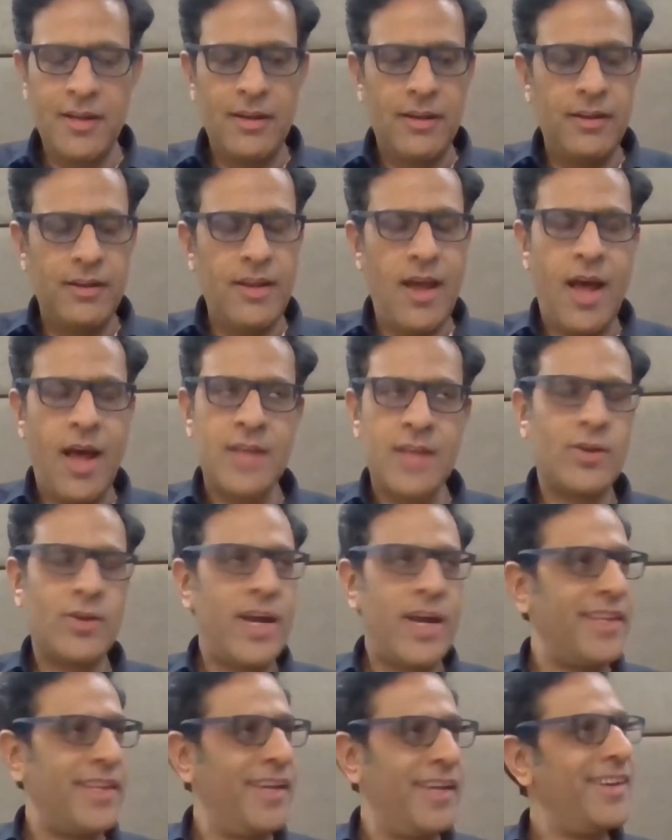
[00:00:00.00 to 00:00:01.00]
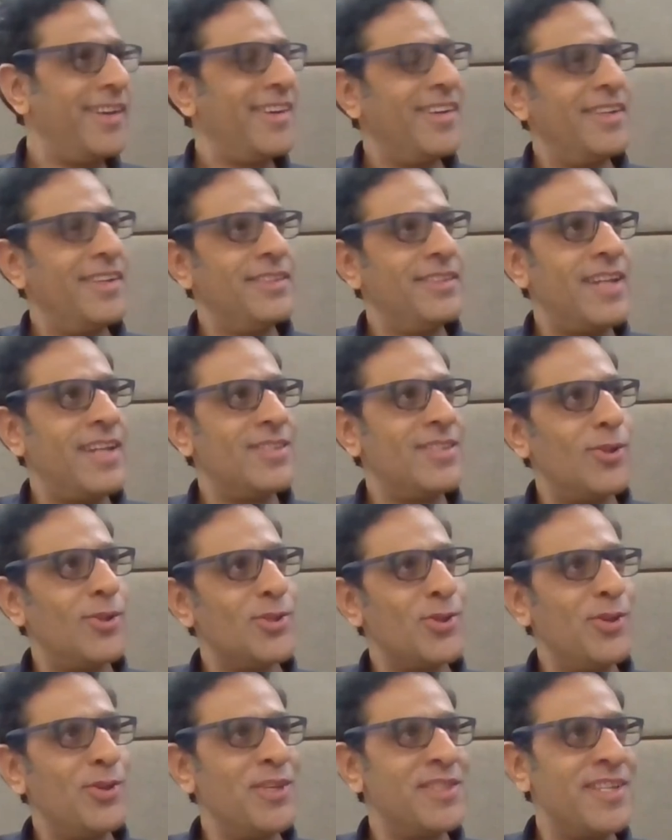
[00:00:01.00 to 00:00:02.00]
Yeah, so I think that
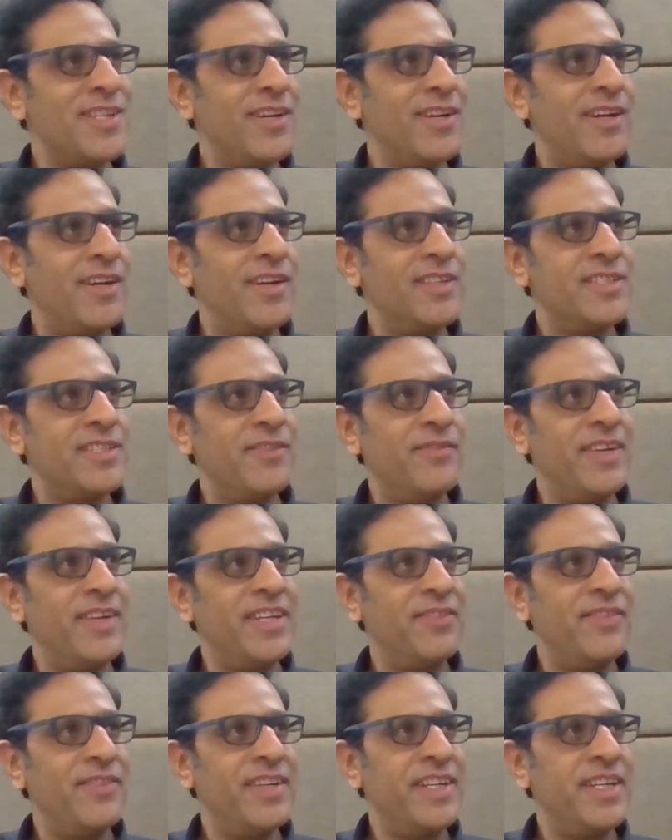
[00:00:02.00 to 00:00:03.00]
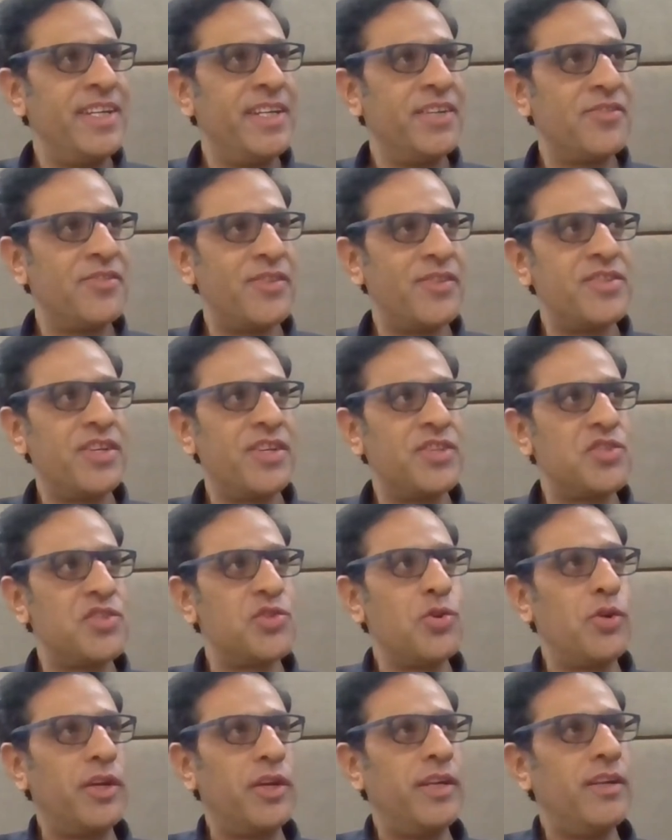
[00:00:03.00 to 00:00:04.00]
also is a very, very interesting
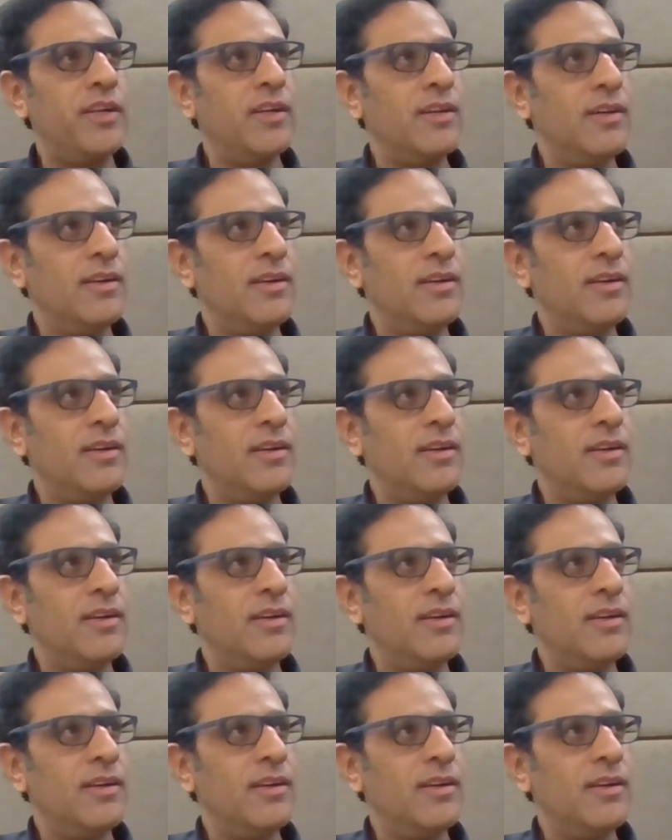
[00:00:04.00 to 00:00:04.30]
story.